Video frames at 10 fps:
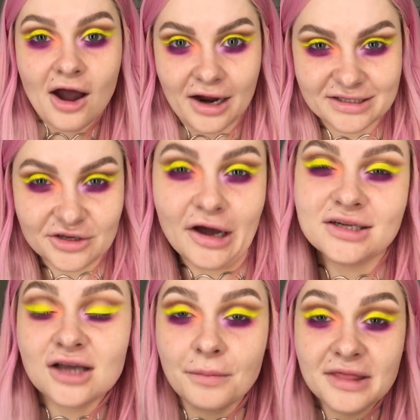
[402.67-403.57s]
Alright, so now
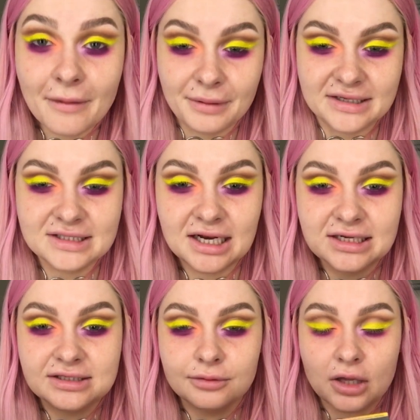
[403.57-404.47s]
on top of that base that
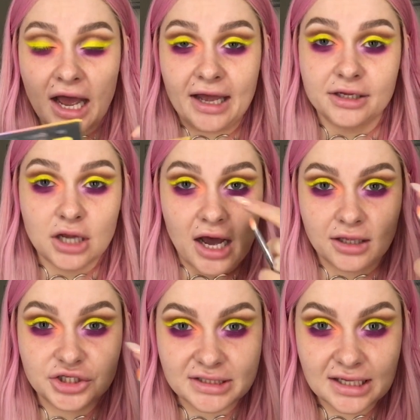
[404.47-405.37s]
I
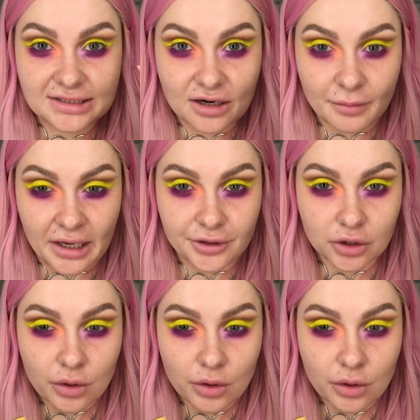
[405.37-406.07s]
just laid down on my inner